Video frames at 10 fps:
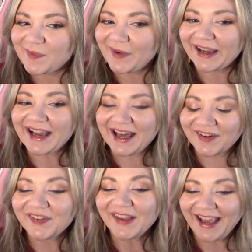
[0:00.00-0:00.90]

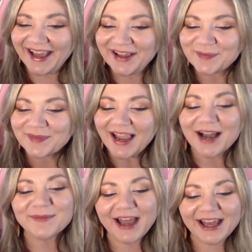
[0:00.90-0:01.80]
gotta say
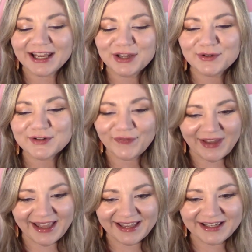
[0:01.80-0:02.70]
I'm not a huge
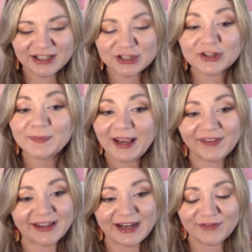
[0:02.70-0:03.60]
fan just
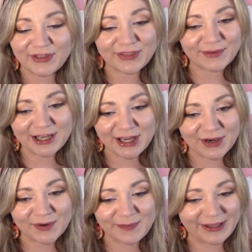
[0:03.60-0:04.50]
based on everything that we
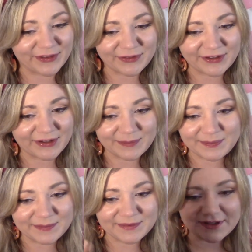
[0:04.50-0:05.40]
know about the
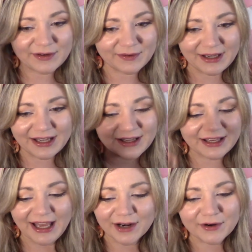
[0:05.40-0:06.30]

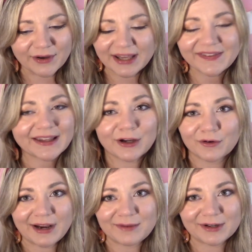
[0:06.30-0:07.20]
I don't know. He's like a
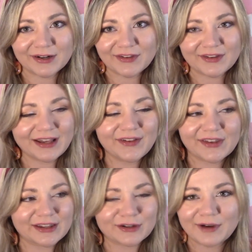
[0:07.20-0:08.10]
grandpa. He's
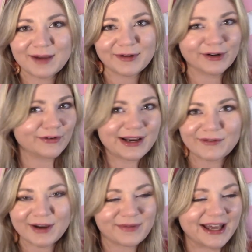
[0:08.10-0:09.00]
like the grandpa or
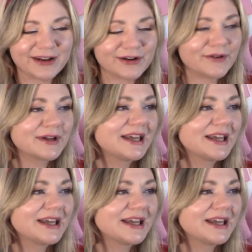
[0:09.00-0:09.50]
great-grandpa. I don't know.